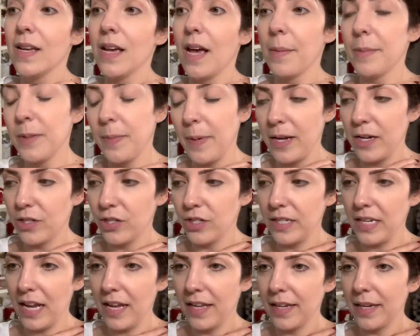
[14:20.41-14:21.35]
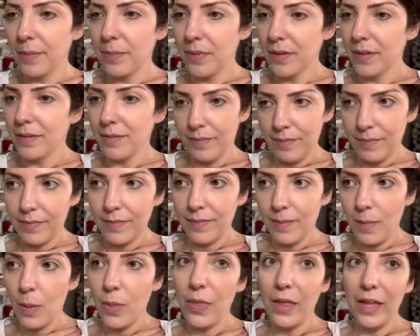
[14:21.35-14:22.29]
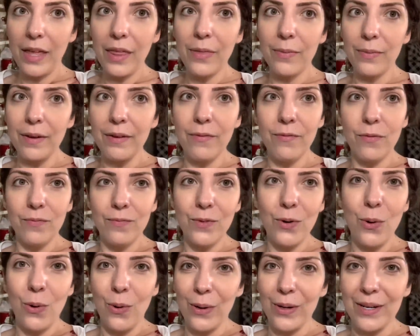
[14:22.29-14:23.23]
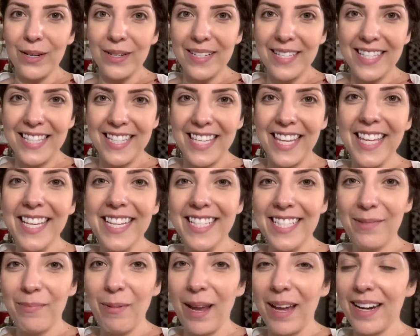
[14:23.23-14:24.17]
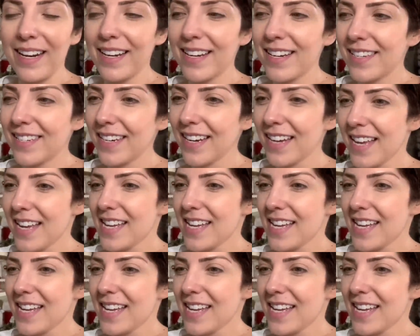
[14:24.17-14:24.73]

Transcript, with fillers: I'm Spanish Italian, but it's like three quarters Spanish.